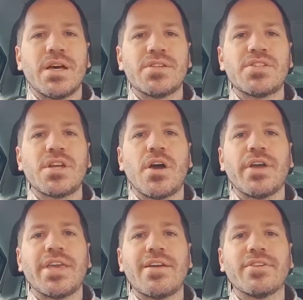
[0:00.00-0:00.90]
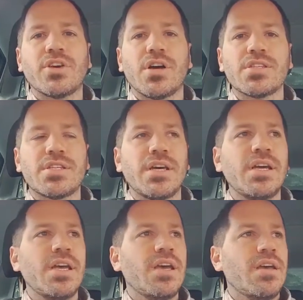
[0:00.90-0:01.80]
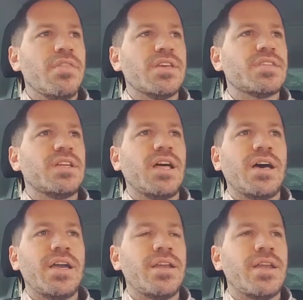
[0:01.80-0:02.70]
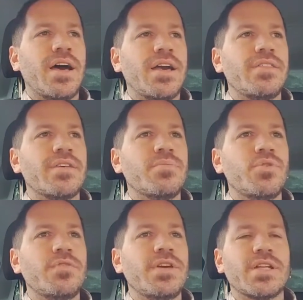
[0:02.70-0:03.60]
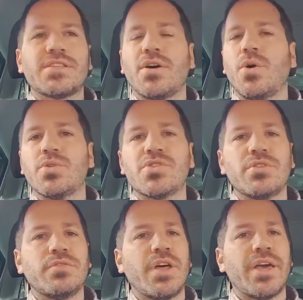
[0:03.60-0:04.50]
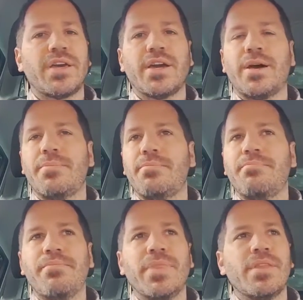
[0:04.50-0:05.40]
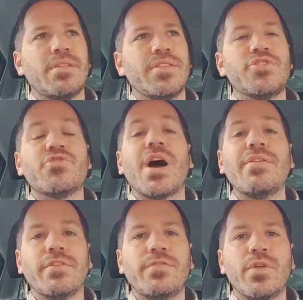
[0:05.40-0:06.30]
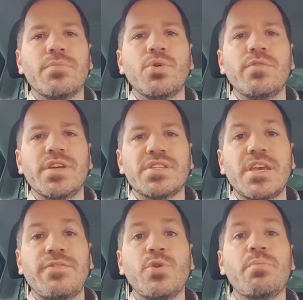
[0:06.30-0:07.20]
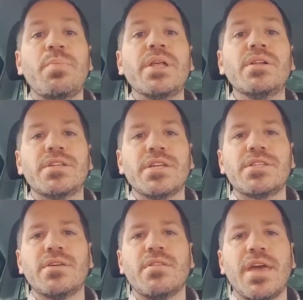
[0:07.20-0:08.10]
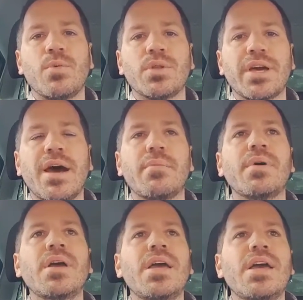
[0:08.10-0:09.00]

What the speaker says: starring Kevin Costner, there's the line in the movie that's the whole sort of like the driver for the movie is, if you build it, they will come.